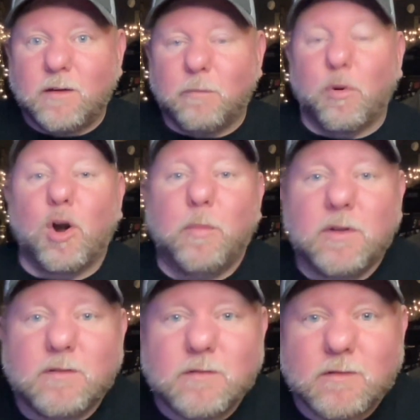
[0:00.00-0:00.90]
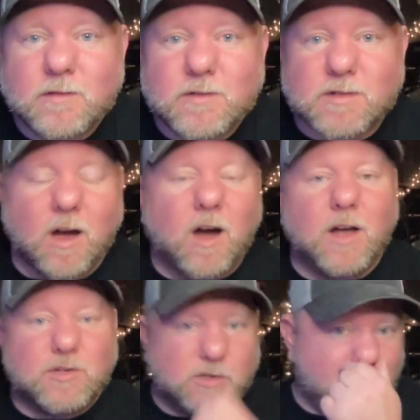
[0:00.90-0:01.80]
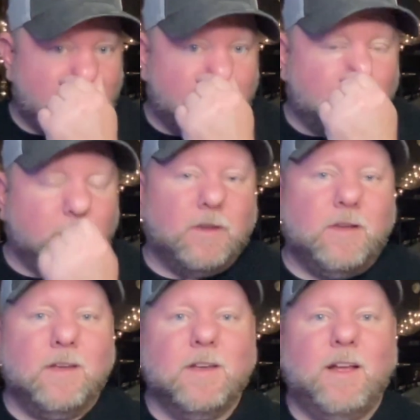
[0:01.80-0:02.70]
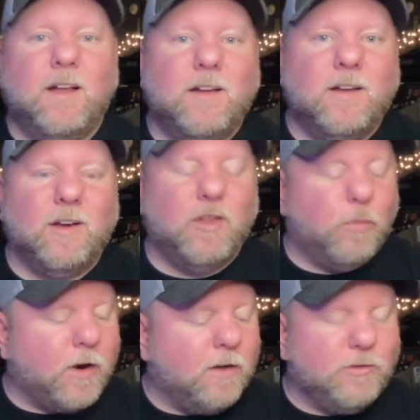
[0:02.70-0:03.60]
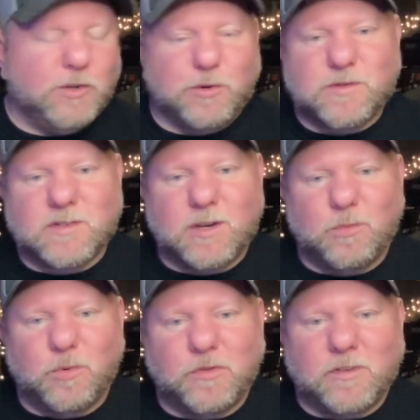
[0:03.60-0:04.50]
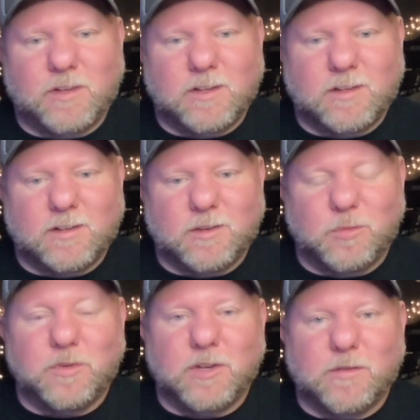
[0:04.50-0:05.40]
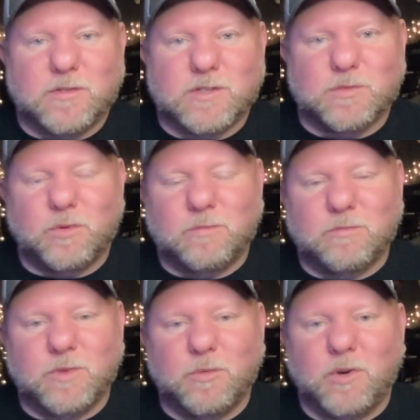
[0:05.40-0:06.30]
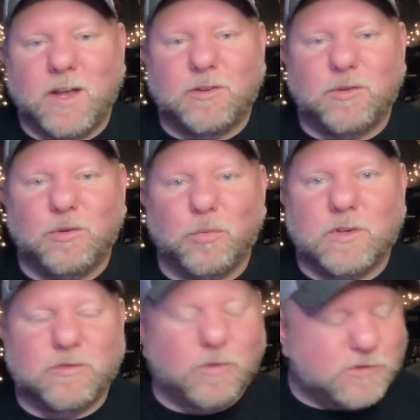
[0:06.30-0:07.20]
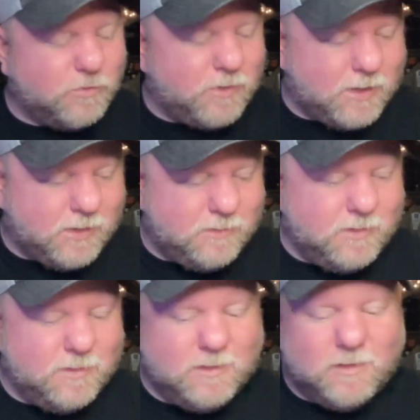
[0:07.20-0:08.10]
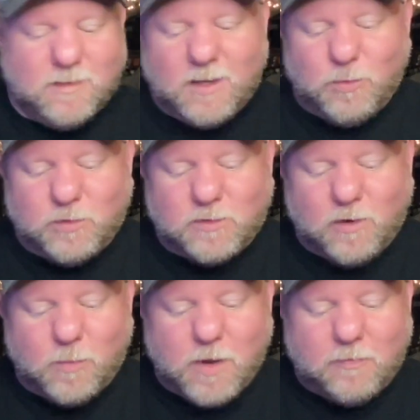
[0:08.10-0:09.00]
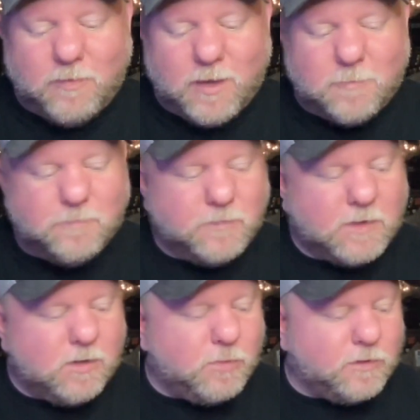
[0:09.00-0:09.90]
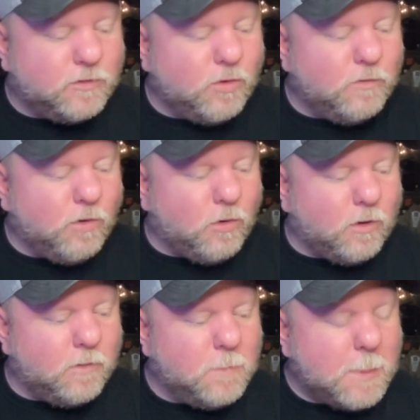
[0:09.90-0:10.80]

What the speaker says: bourbon, scotch, the brown liquors, and we'll see what the difference is. We'll kind of do a little research on that, and we'll talk about that. But so far,